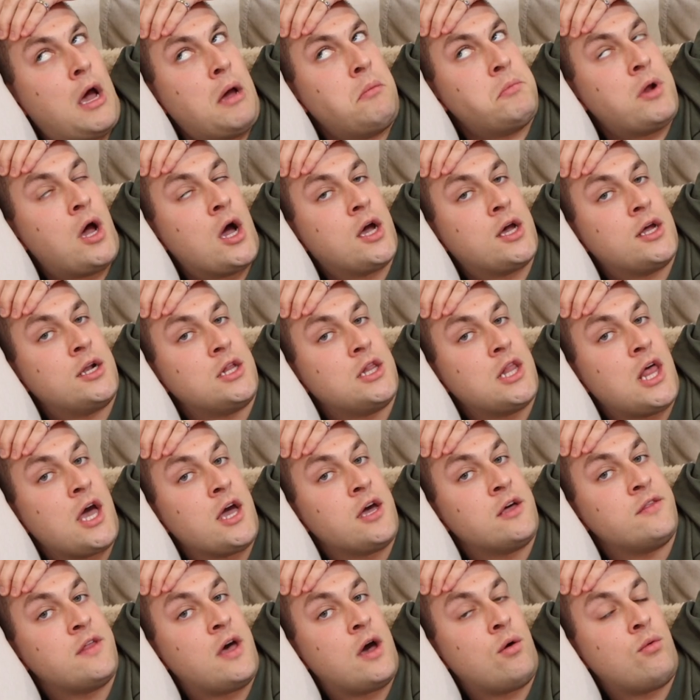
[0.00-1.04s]
I'm not gonna lie
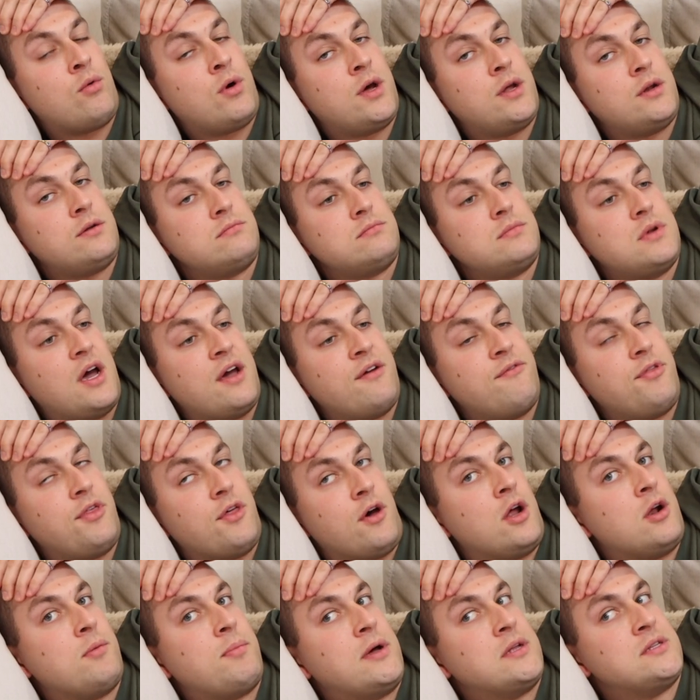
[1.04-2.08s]
on that one. I've
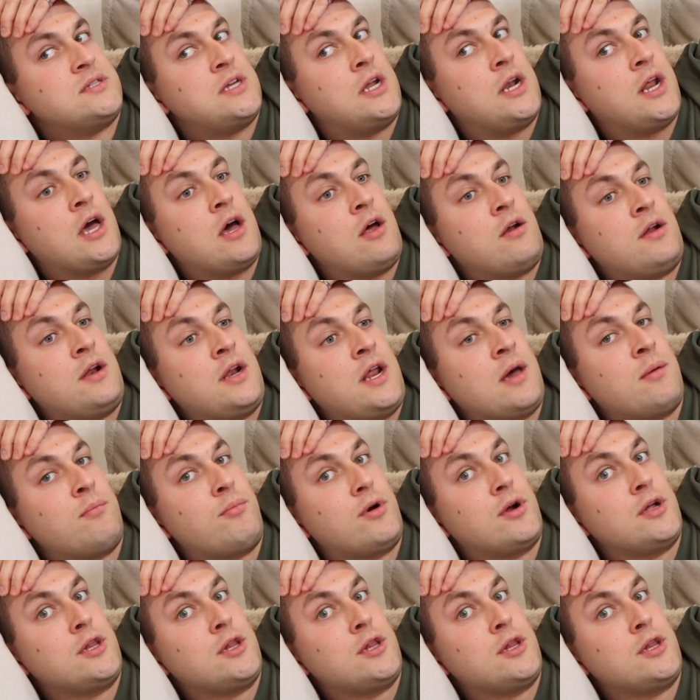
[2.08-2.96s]
thought about sending out an Amber